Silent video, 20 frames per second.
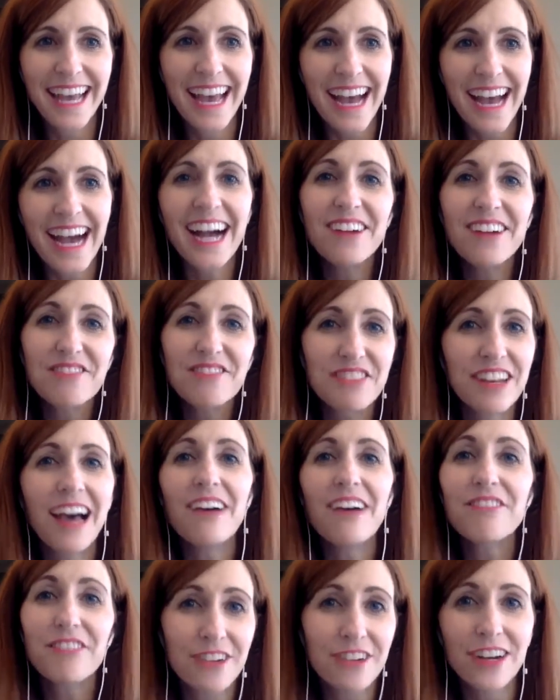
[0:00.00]
I've
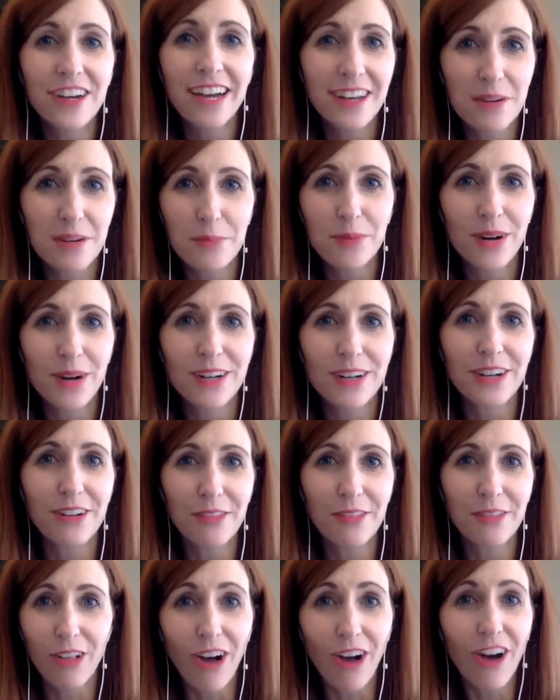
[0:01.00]
never had a product
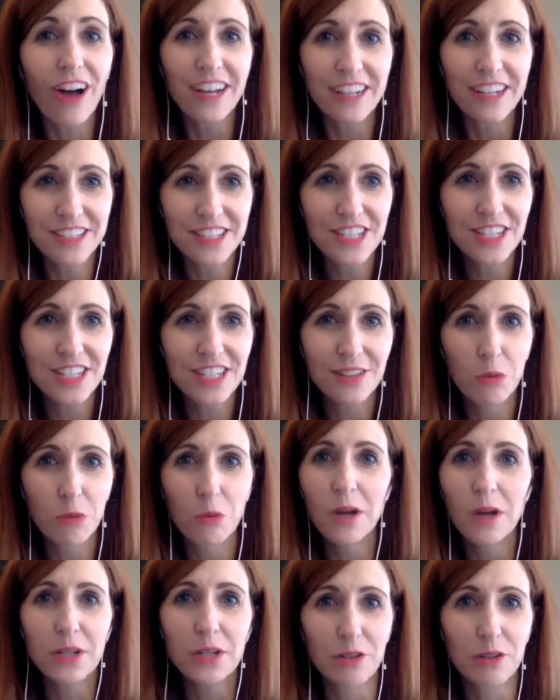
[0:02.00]
launch the way
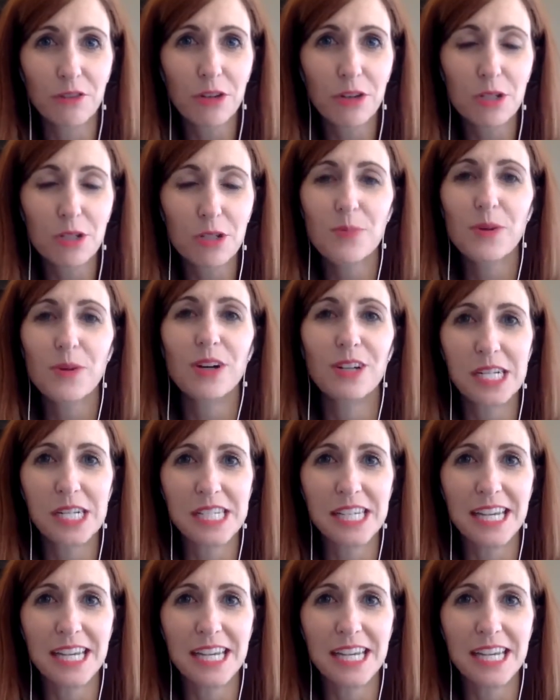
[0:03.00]
your first product did.